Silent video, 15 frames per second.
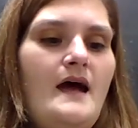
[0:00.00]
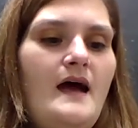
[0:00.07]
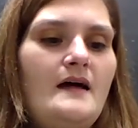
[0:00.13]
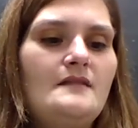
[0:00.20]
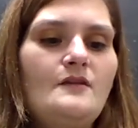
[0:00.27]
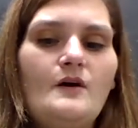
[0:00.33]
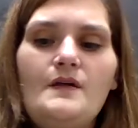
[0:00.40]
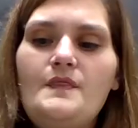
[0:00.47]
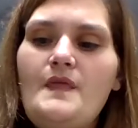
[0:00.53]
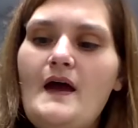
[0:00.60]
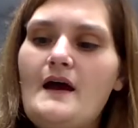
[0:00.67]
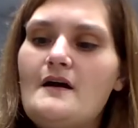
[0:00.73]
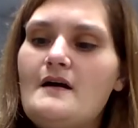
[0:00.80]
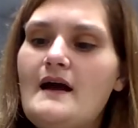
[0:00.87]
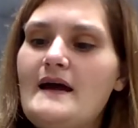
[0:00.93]
And look
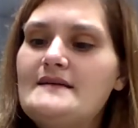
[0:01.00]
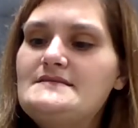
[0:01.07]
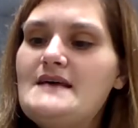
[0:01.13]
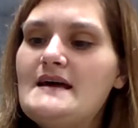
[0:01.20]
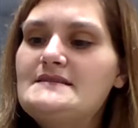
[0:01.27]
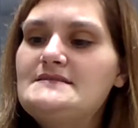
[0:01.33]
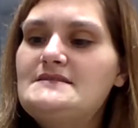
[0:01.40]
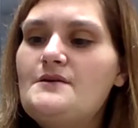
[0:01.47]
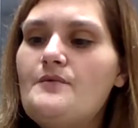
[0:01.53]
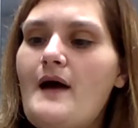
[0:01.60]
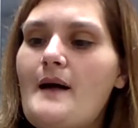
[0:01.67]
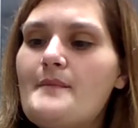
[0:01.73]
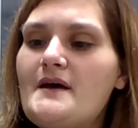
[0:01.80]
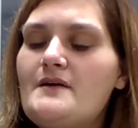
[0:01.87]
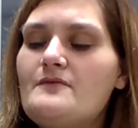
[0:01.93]
there, a tasty
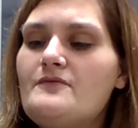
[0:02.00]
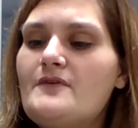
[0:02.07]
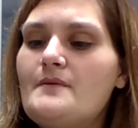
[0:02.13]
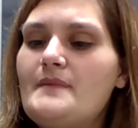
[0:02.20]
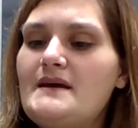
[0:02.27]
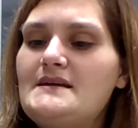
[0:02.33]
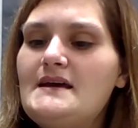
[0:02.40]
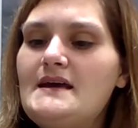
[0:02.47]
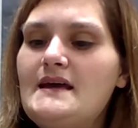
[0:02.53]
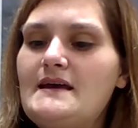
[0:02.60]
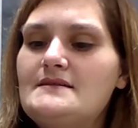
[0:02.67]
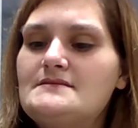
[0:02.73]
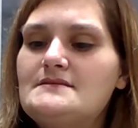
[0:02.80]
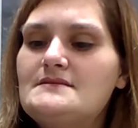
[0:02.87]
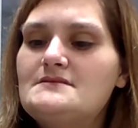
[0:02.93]
rabbit for me to
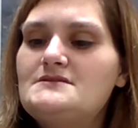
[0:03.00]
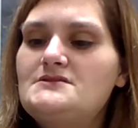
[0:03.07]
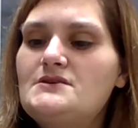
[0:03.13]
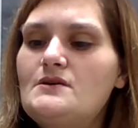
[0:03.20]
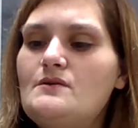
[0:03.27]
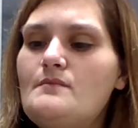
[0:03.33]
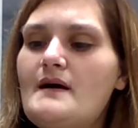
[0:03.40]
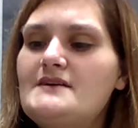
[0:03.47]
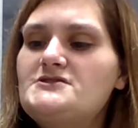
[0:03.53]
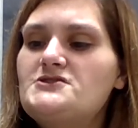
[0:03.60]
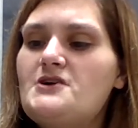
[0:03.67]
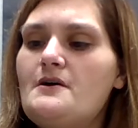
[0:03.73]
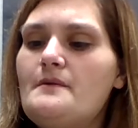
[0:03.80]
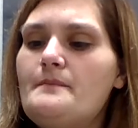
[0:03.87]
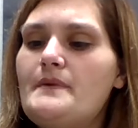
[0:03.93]
eat. Soon my
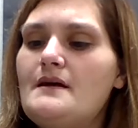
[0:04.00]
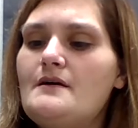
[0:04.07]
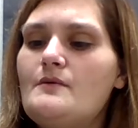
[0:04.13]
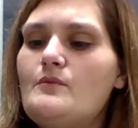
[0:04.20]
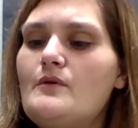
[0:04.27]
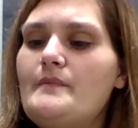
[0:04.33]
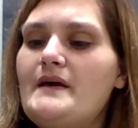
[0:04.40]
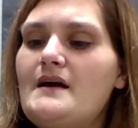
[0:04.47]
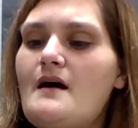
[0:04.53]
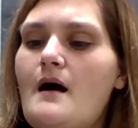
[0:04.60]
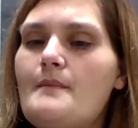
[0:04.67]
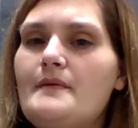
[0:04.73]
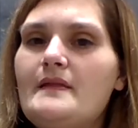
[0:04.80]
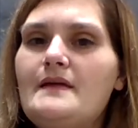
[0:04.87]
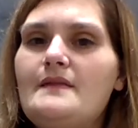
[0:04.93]
sharp beak will be
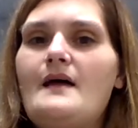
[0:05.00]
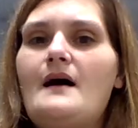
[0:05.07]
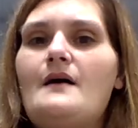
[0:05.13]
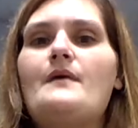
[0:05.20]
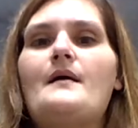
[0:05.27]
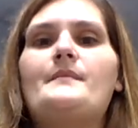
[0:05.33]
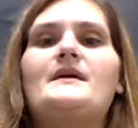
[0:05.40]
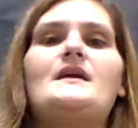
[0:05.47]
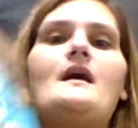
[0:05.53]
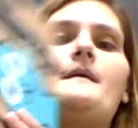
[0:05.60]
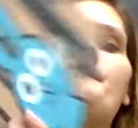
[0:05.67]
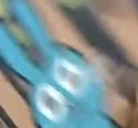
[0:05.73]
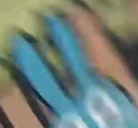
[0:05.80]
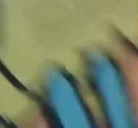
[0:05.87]
gobbling that rabbit up.